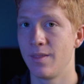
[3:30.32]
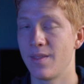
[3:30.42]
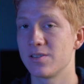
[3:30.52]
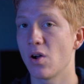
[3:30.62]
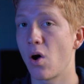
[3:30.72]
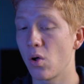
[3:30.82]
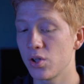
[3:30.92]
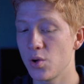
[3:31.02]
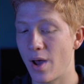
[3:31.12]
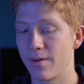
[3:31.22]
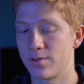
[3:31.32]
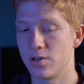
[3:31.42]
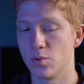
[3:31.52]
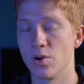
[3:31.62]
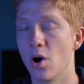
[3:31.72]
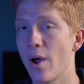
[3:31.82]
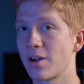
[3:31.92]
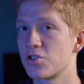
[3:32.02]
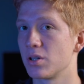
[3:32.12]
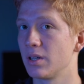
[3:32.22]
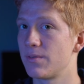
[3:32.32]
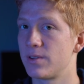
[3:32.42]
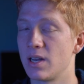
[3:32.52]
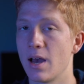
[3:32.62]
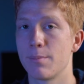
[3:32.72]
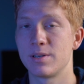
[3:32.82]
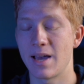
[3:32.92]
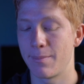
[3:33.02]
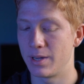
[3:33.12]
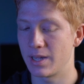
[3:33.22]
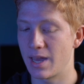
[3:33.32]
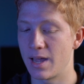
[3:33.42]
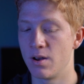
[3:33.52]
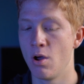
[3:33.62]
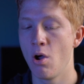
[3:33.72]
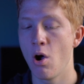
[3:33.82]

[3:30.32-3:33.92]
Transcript: That's all you have to do. No extra lifting up, tapping again.